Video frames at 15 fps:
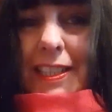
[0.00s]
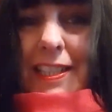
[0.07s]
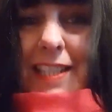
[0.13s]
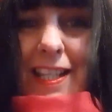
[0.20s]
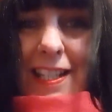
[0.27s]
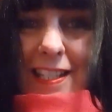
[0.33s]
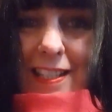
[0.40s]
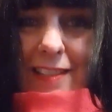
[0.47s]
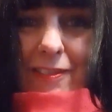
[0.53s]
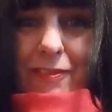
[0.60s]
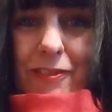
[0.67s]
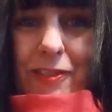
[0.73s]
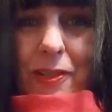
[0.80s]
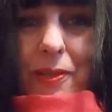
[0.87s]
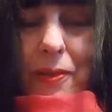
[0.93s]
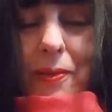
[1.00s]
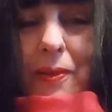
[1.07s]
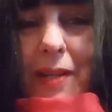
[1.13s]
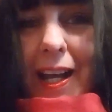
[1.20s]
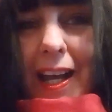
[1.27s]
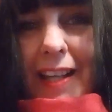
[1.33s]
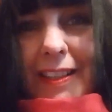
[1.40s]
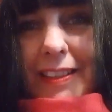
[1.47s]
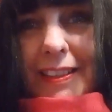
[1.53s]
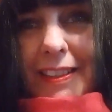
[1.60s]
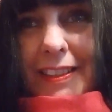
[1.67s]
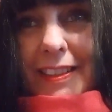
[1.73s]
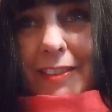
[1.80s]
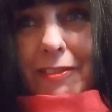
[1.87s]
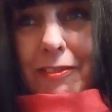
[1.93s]
that turned to the flu, and
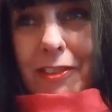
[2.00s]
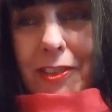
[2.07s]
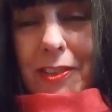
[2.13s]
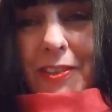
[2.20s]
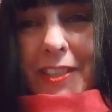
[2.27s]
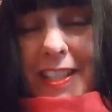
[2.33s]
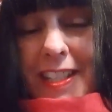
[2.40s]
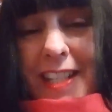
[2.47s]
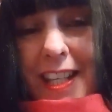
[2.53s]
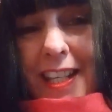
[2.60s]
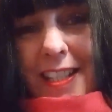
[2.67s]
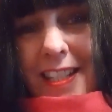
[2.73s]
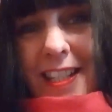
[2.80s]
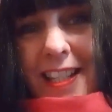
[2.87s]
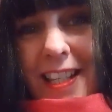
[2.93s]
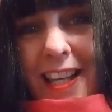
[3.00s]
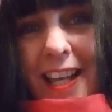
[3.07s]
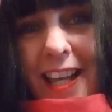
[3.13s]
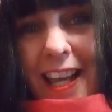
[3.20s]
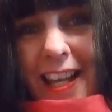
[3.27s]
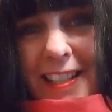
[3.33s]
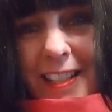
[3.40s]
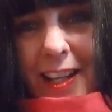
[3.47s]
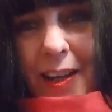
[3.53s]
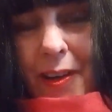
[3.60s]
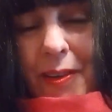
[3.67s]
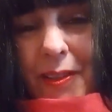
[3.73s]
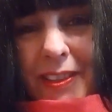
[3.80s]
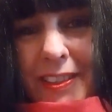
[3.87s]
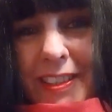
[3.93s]
the flu that turned to a head
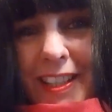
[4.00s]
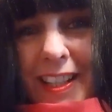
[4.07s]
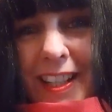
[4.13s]
cold,